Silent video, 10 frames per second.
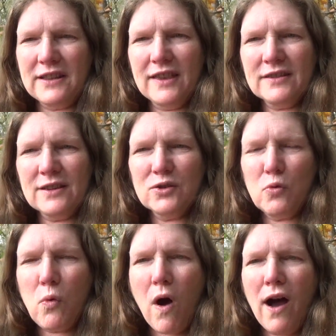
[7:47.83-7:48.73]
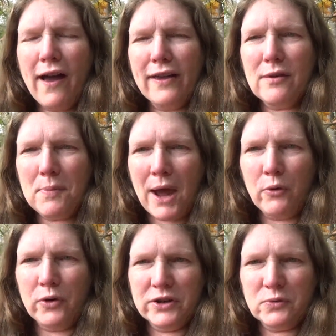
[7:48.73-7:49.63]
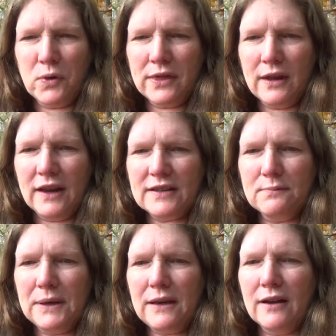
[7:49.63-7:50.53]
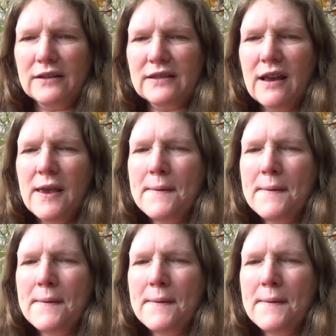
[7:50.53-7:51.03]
and this is why the power is within us, because